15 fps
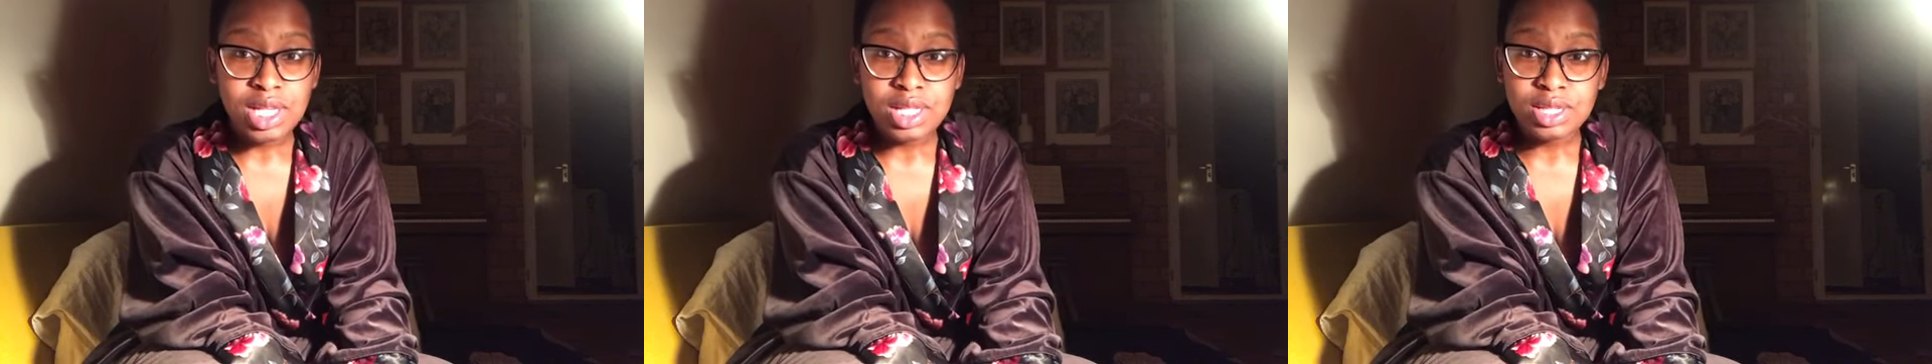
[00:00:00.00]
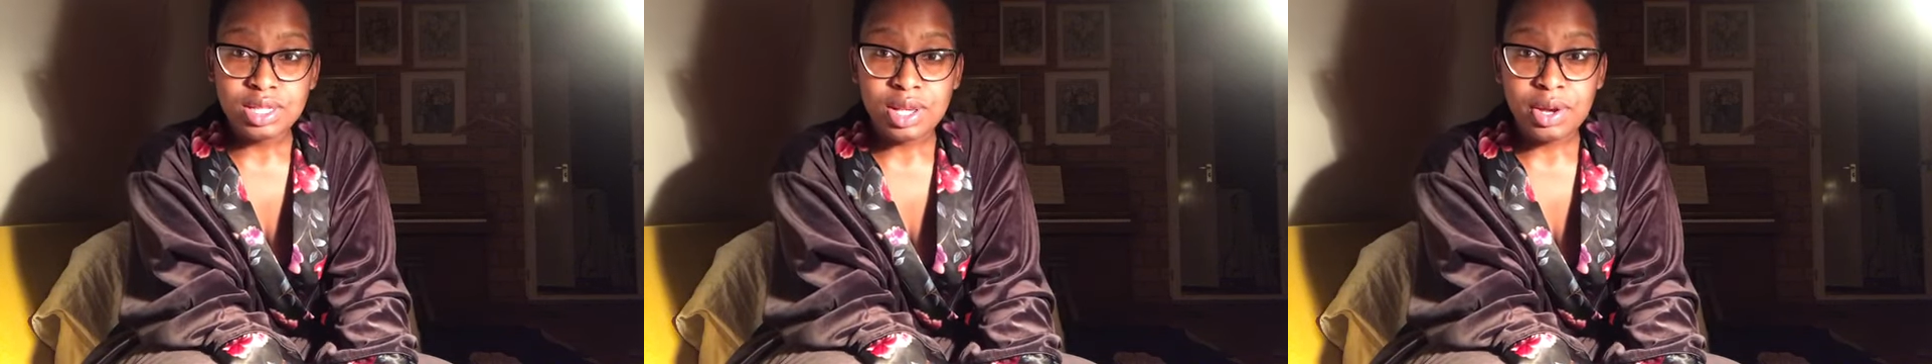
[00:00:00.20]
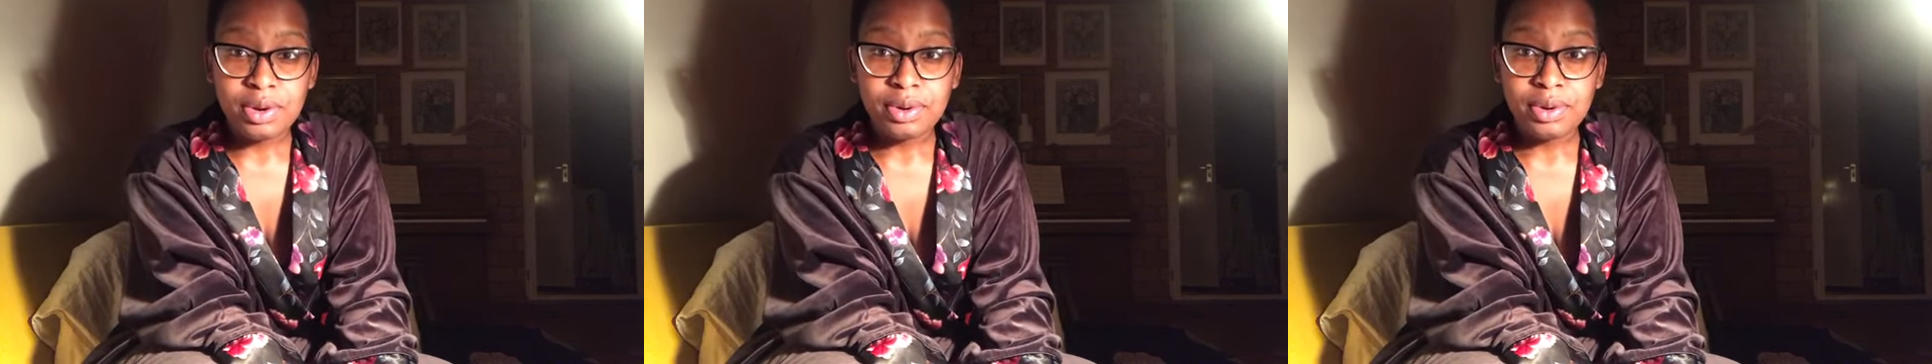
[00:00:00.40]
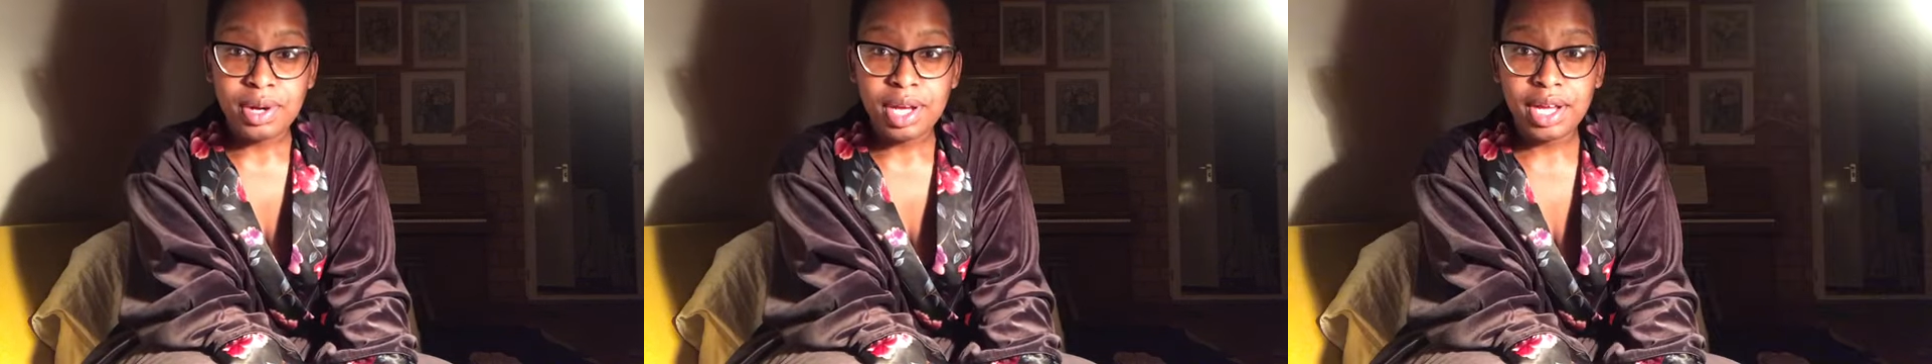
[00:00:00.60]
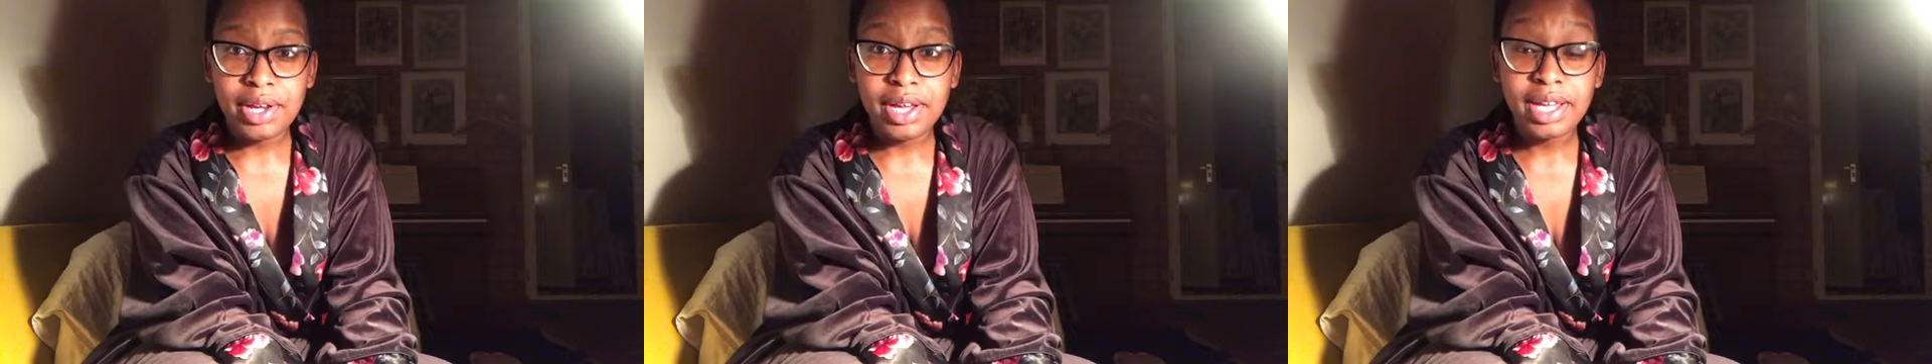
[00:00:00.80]
So,
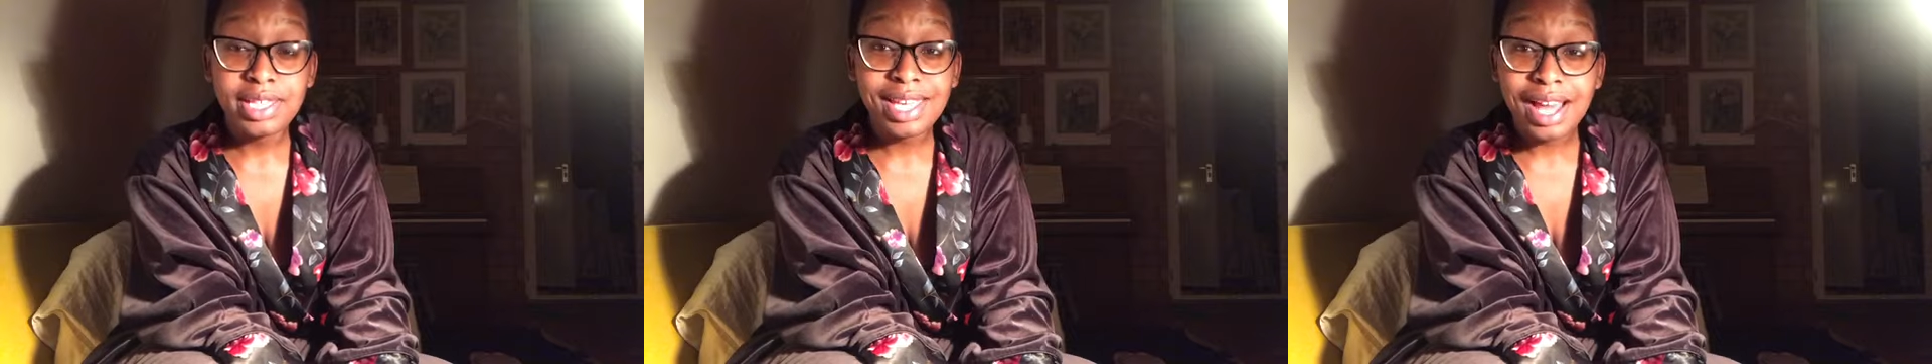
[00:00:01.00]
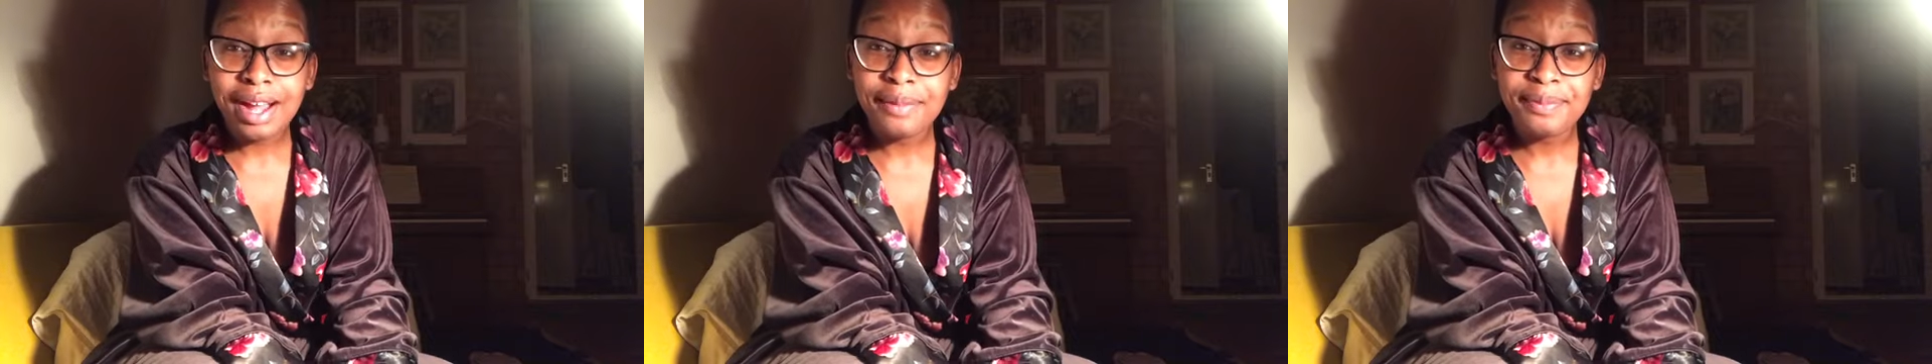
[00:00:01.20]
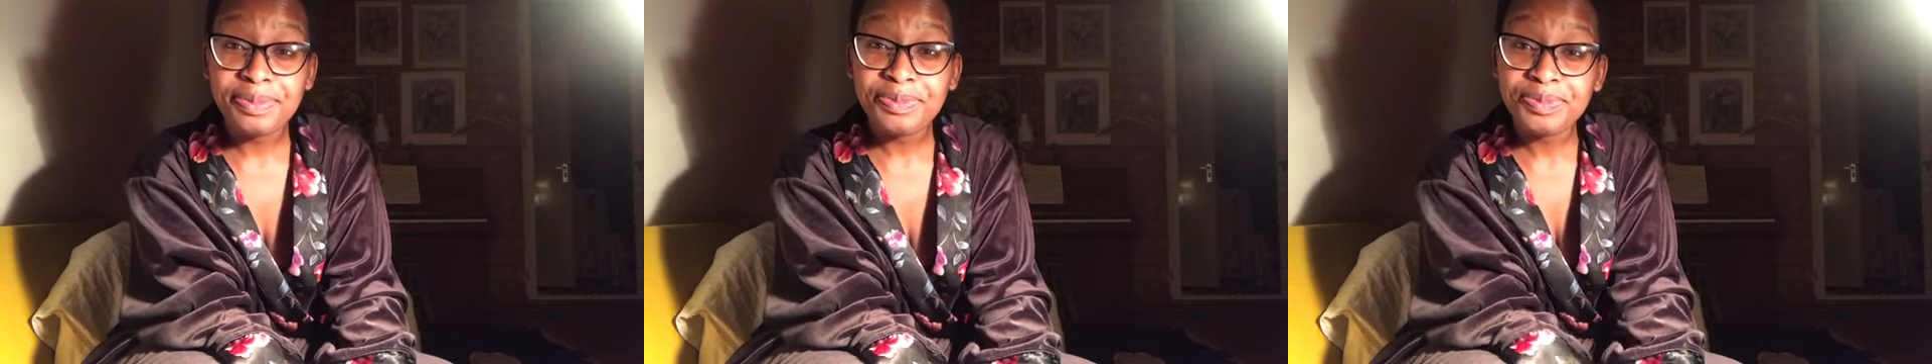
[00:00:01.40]
yeah,